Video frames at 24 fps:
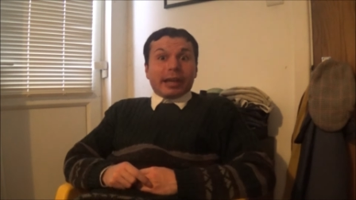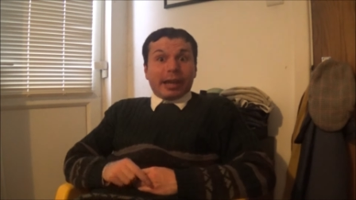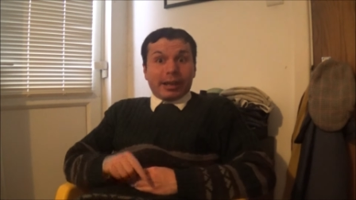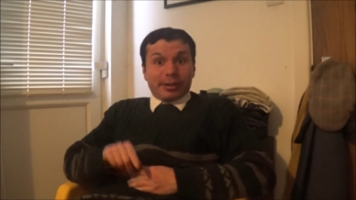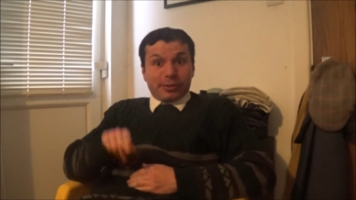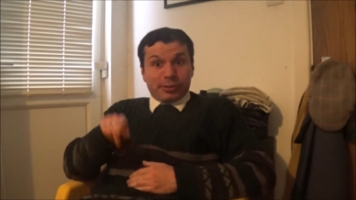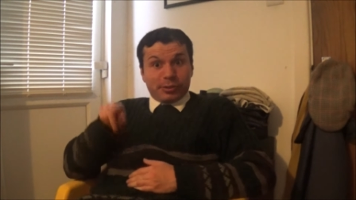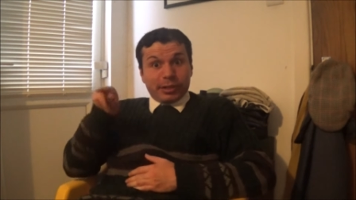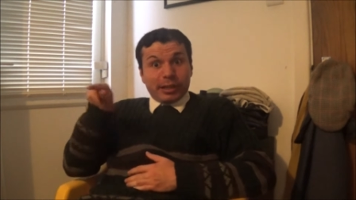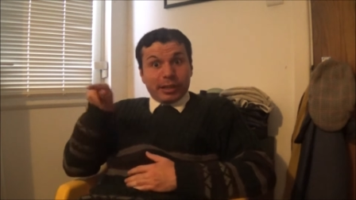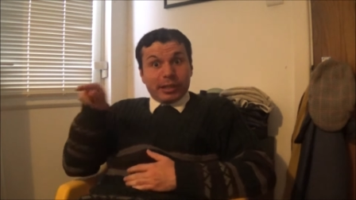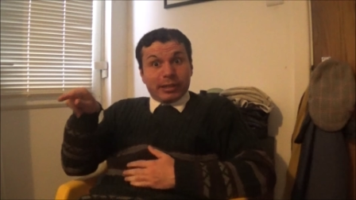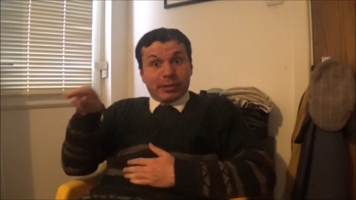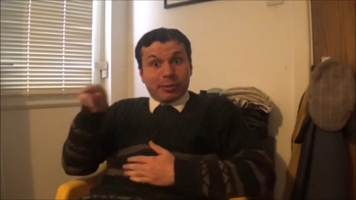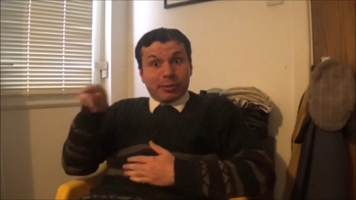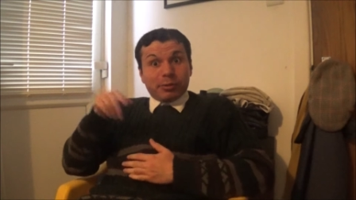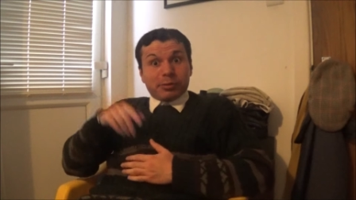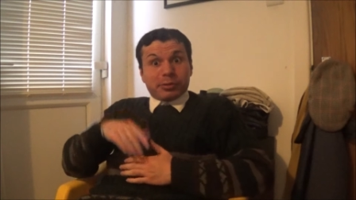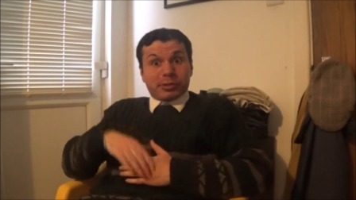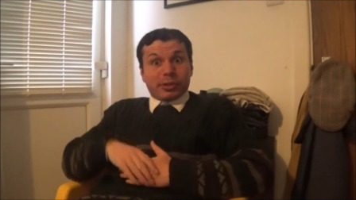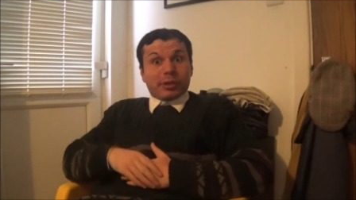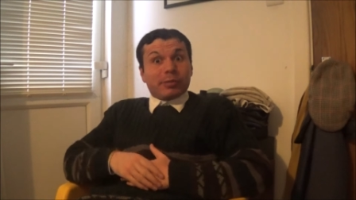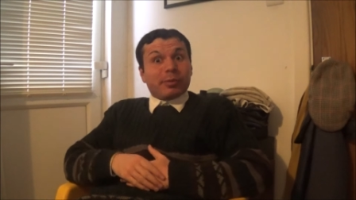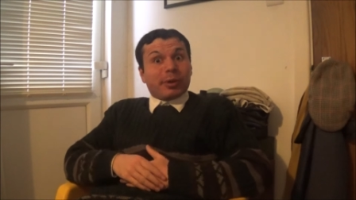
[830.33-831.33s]
And she
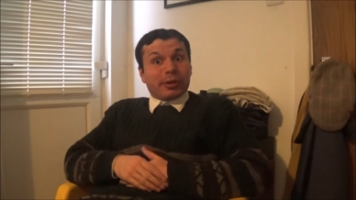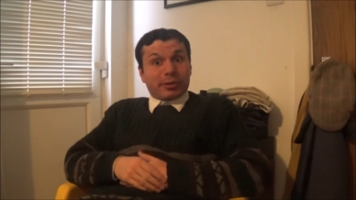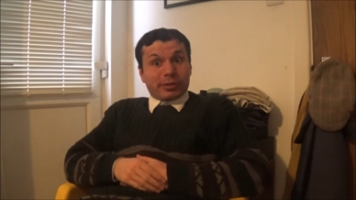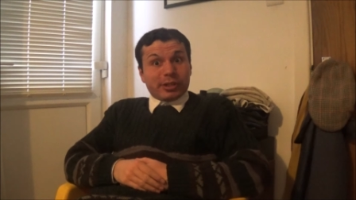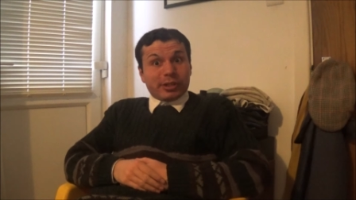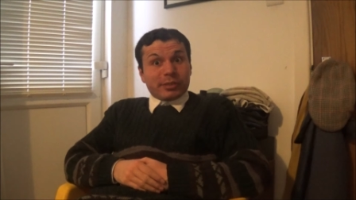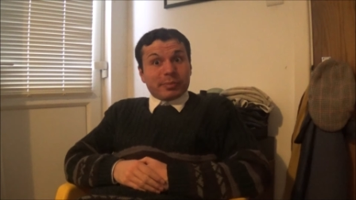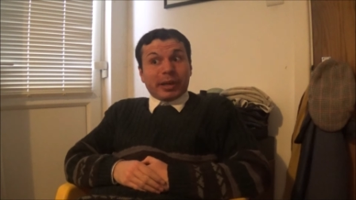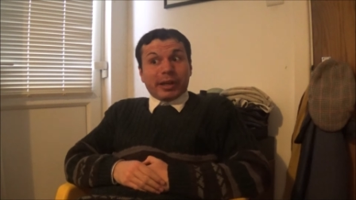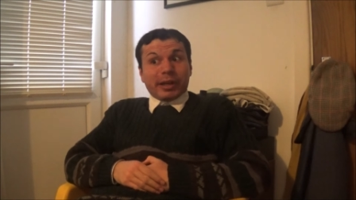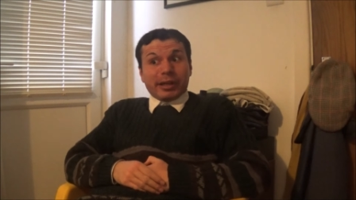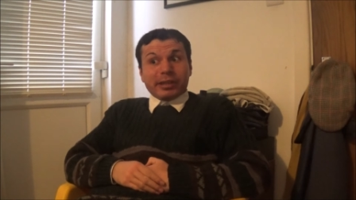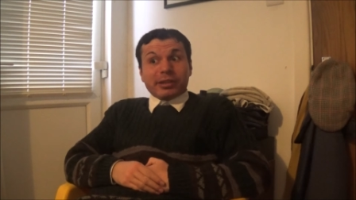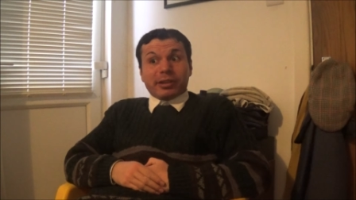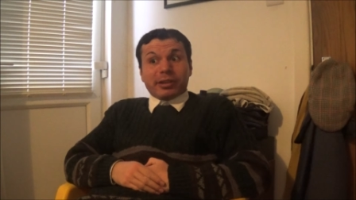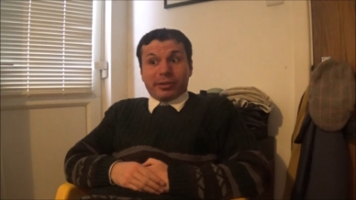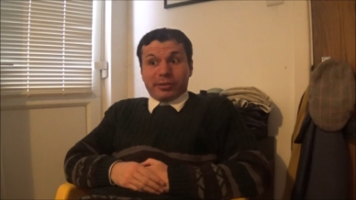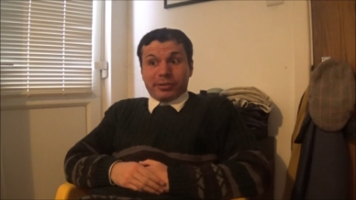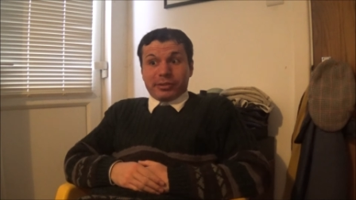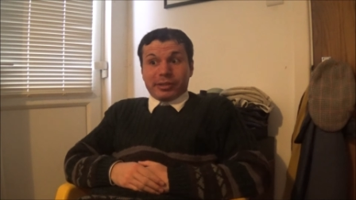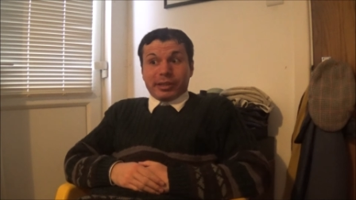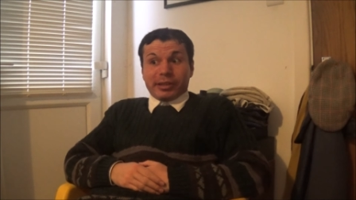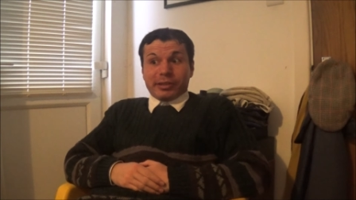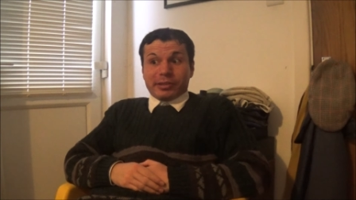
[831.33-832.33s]
also watches my
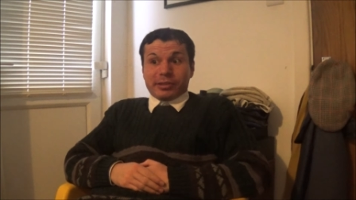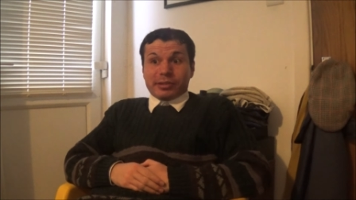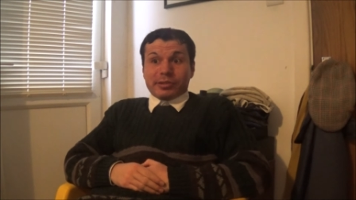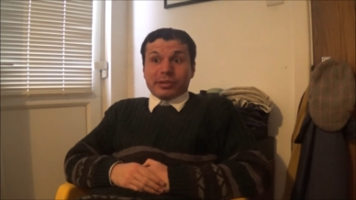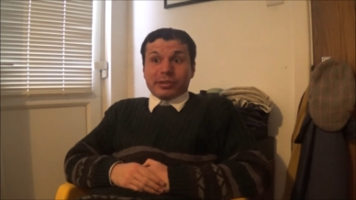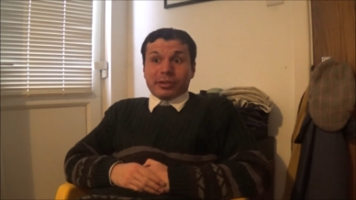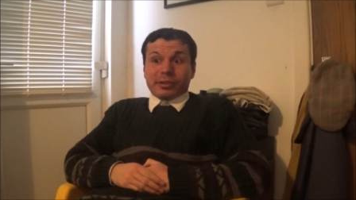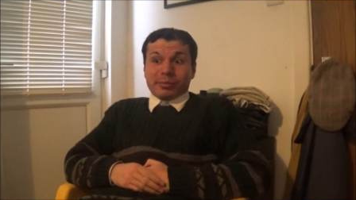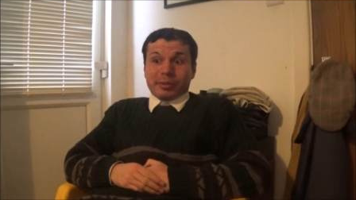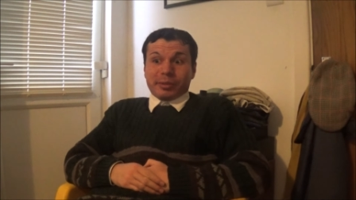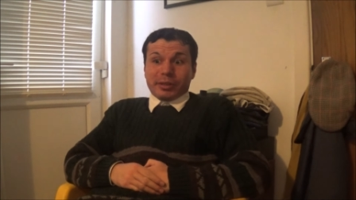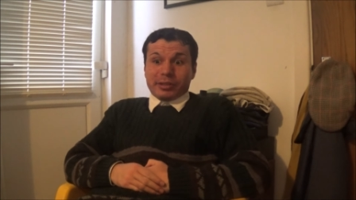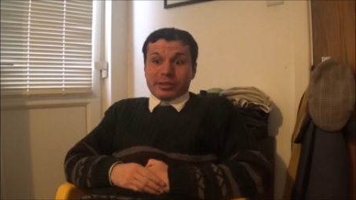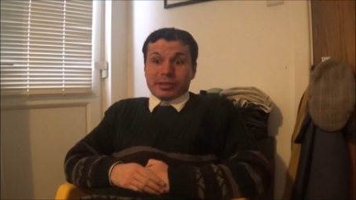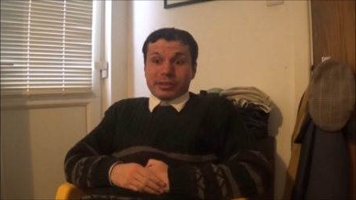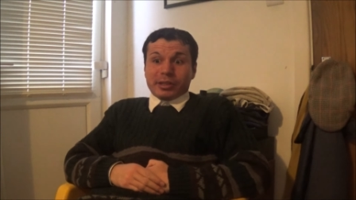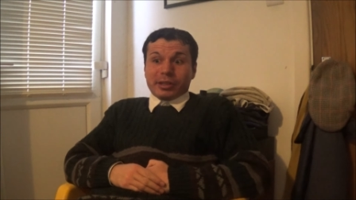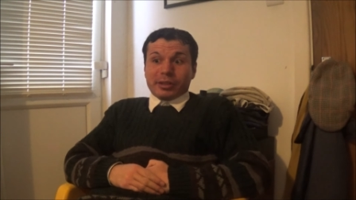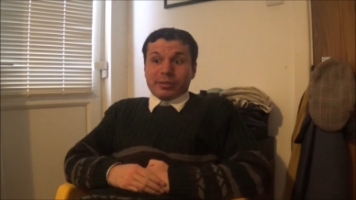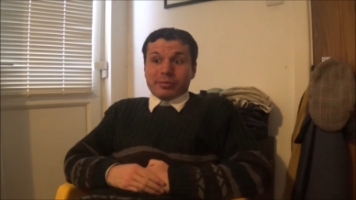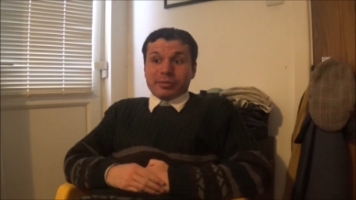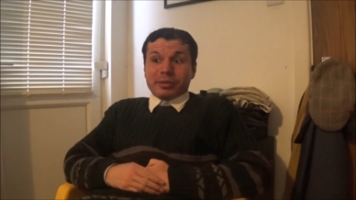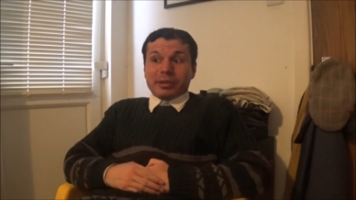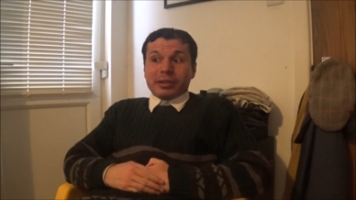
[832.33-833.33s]
content to
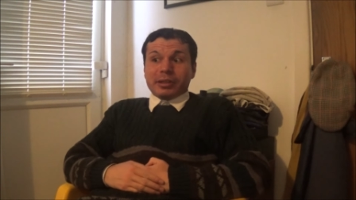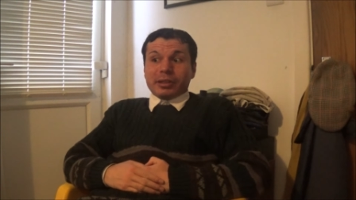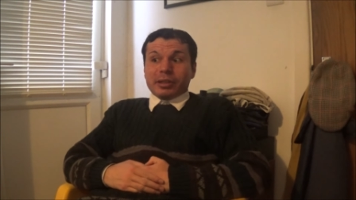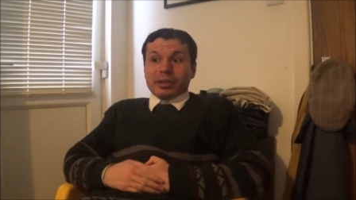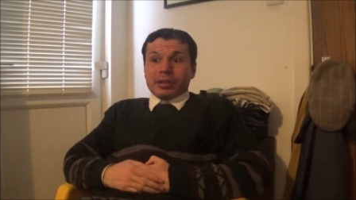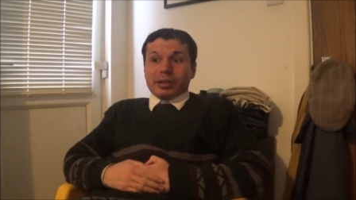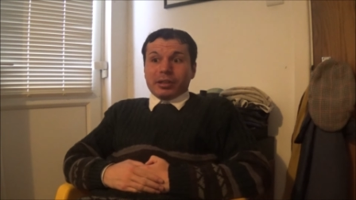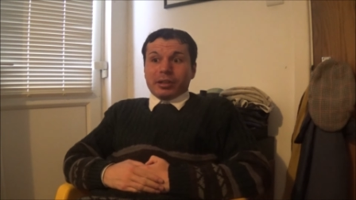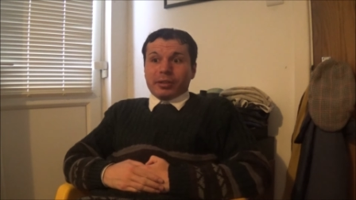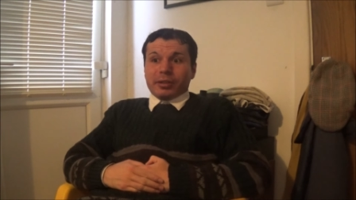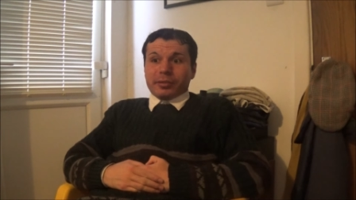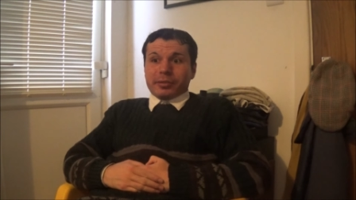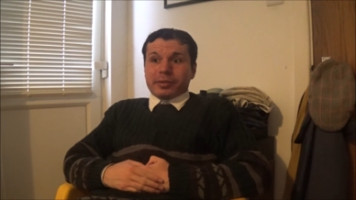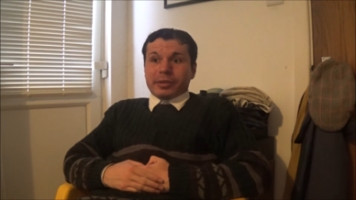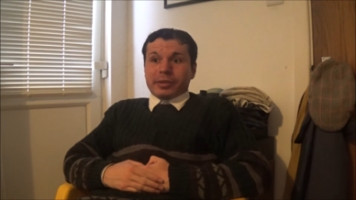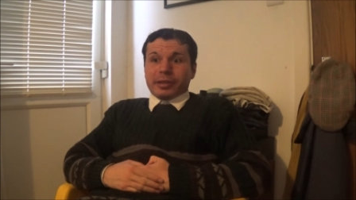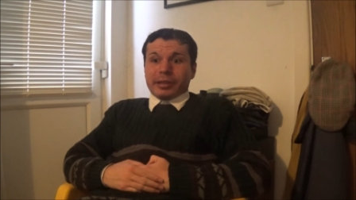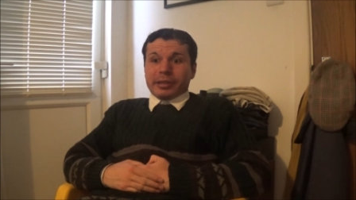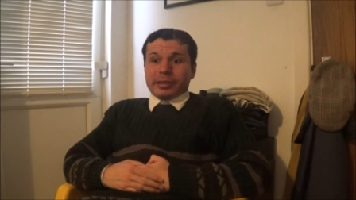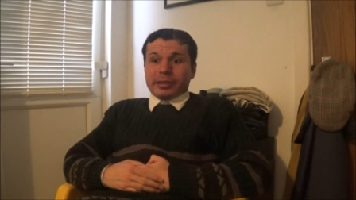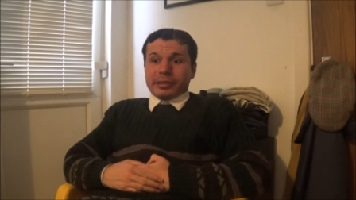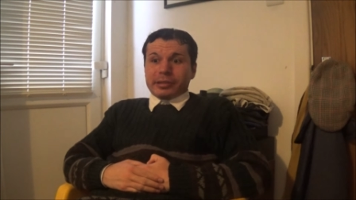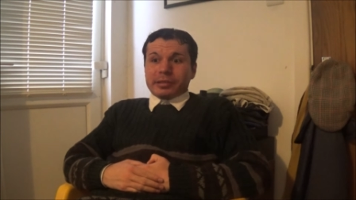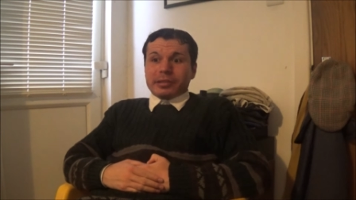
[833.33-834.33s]
oneself of
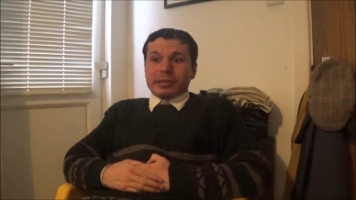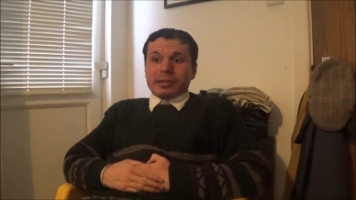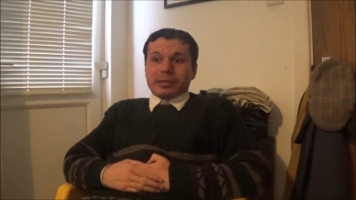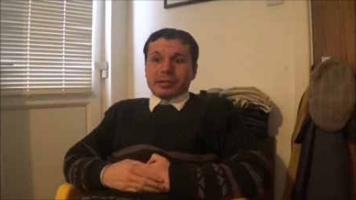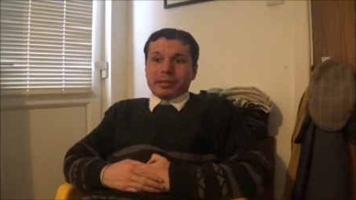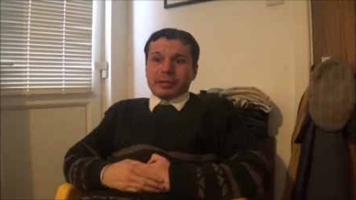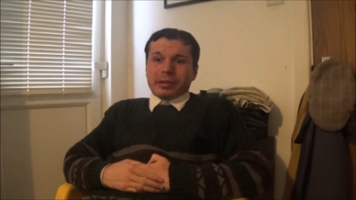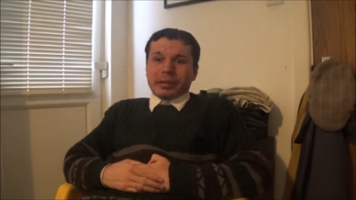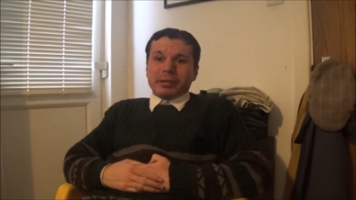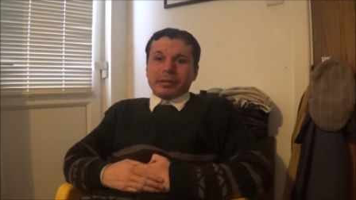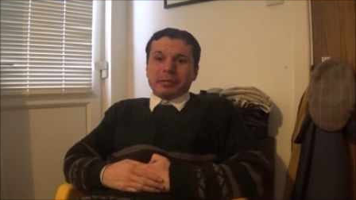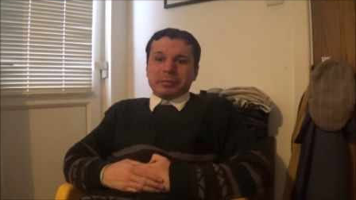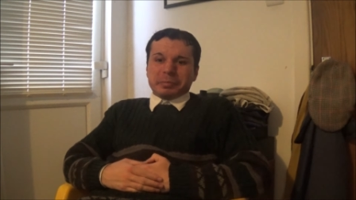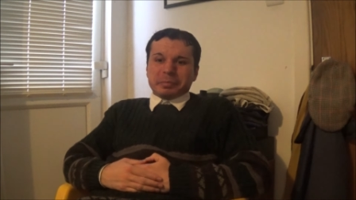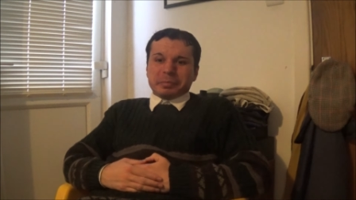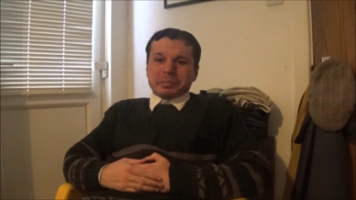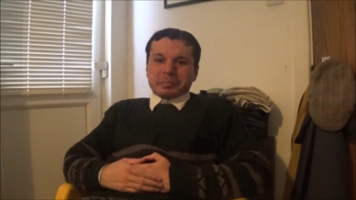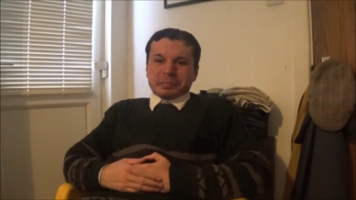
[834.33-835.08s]
things, you know.